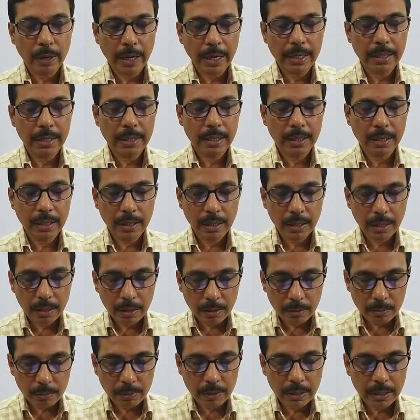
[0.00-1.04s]

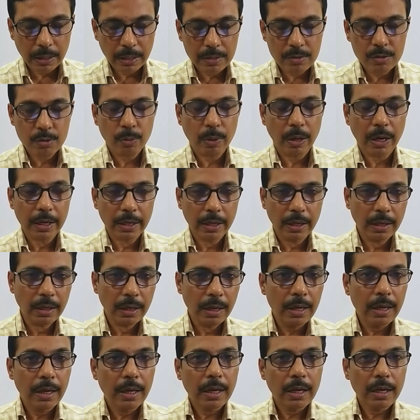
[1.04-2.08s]
he is walking,
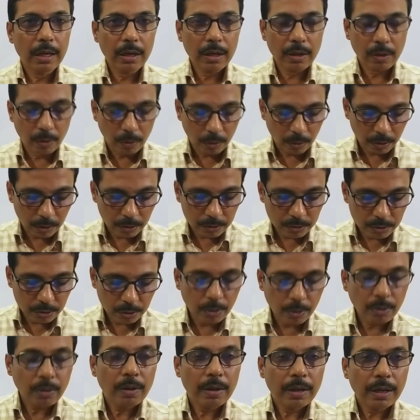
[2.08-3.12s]
he
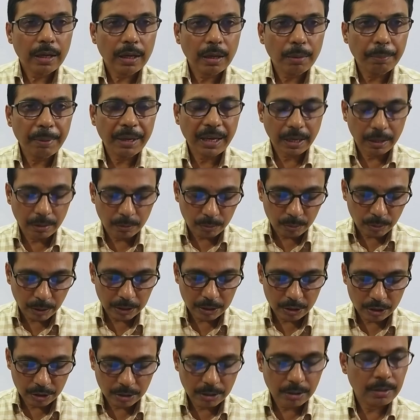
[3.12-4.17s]
also keeping a
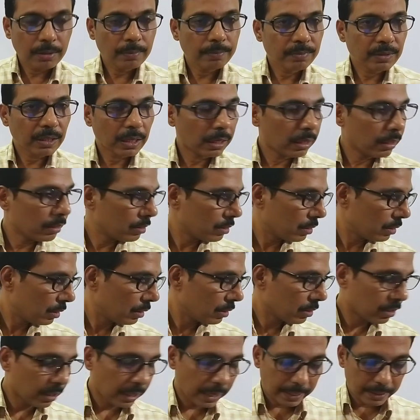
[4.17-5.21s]
watch
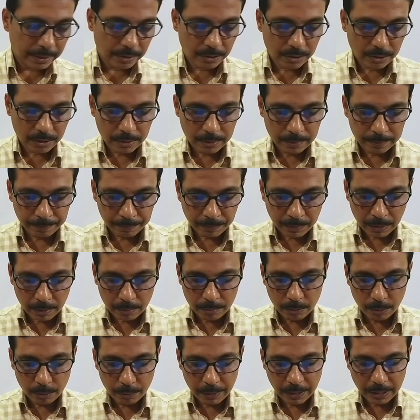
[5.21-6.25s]
his sides,
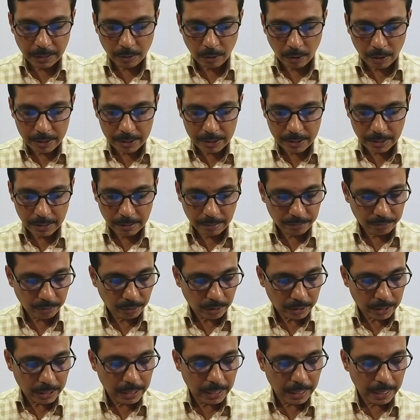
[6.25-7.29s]
moving noisily,
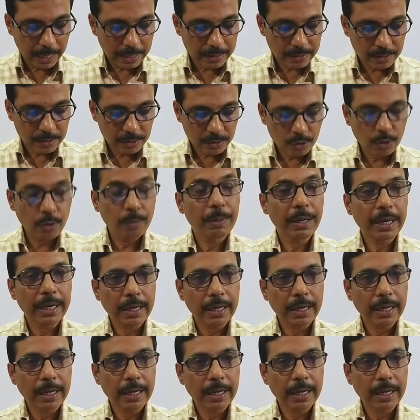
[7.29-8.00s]
for he has so many